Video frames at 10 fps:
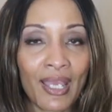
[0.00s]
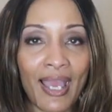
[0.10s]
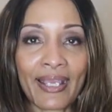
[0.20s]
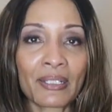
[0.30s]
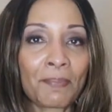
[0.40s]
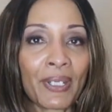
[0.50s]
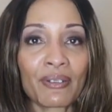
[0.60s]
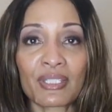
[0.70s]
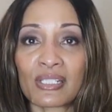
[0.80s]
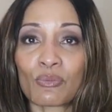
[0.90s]
I
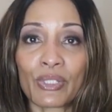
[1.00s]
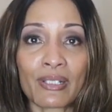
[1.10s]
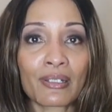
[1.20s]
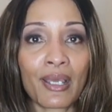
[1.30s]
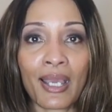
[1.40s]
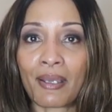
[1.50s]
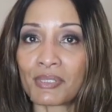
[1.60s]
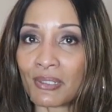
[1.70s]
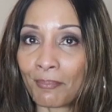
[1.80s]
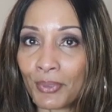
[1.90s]
compare these with um,
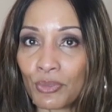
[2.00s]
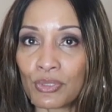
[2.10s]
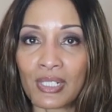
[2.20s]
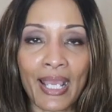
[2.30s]
some boots.